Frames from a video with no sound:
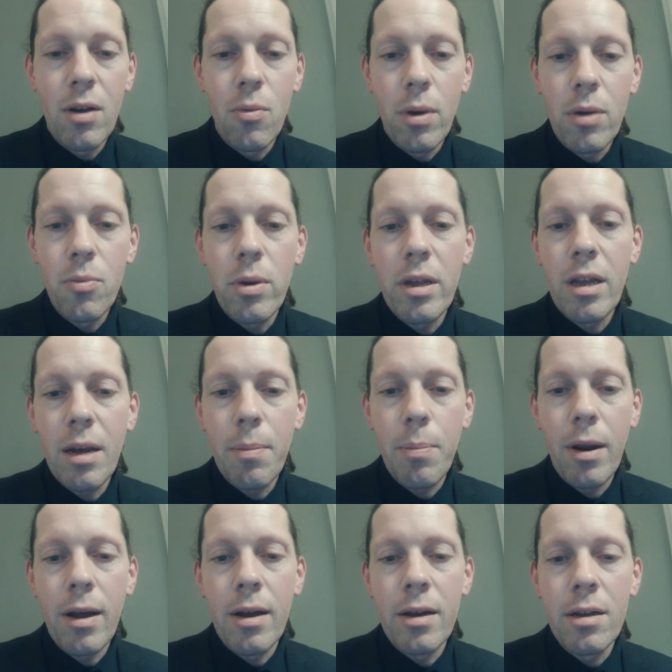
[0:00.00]
When we
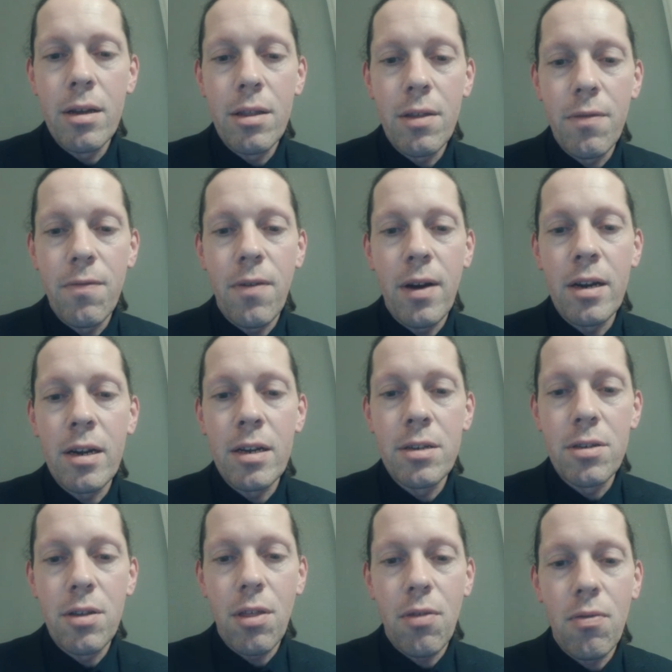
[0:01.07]
apply the
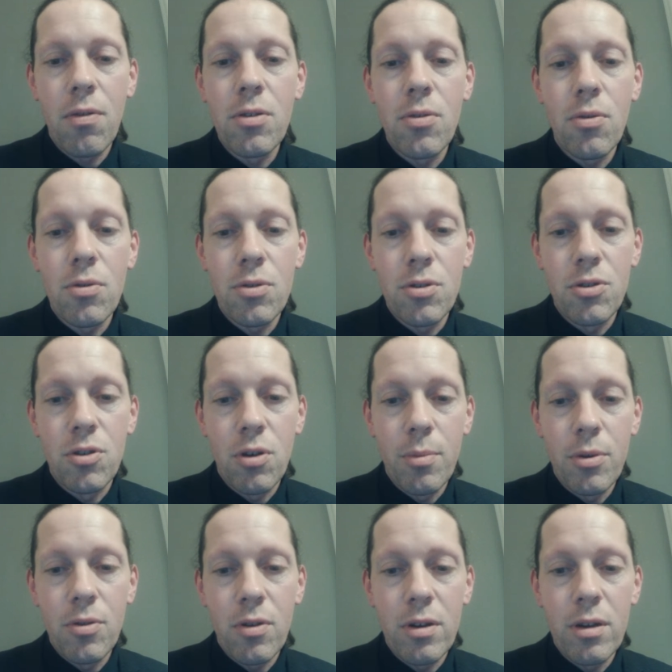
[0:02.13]
finite 3-torus
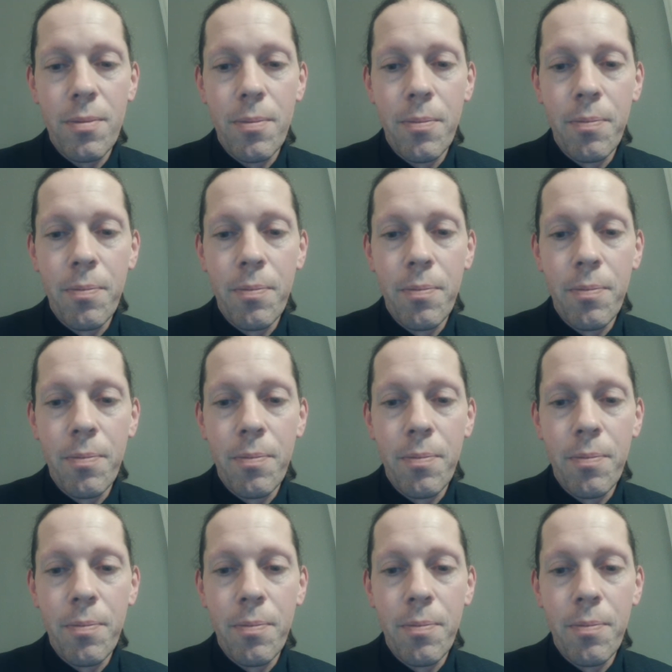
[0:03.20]
geometry